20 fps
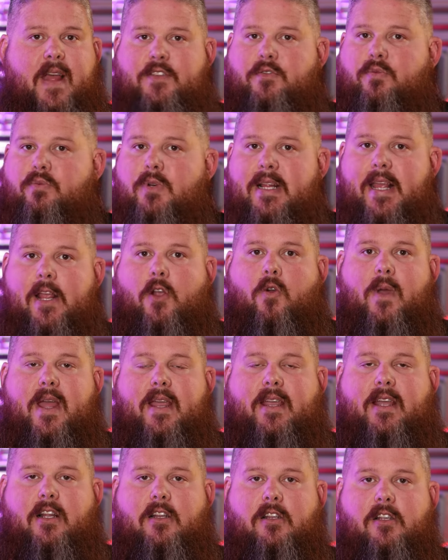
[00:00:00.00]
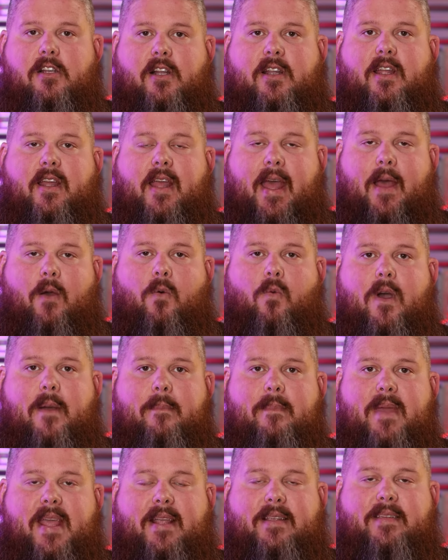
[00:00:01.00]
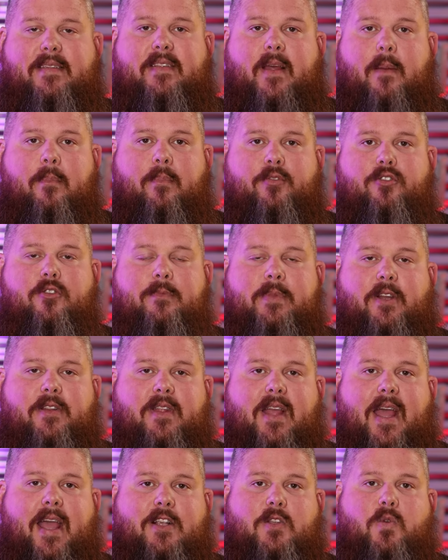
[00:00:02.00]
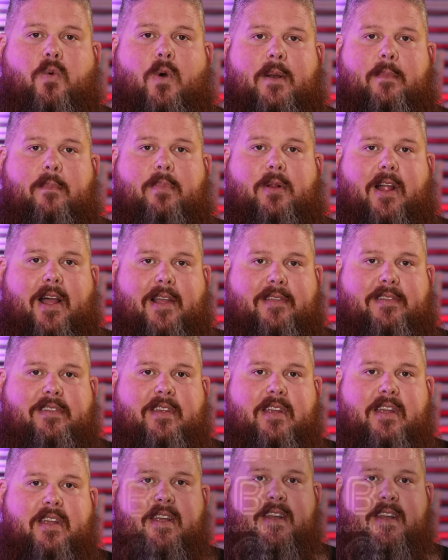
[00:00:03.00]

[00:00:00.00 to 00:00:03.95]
that's really quick a look at what makes the Brewbuilt X1 Plus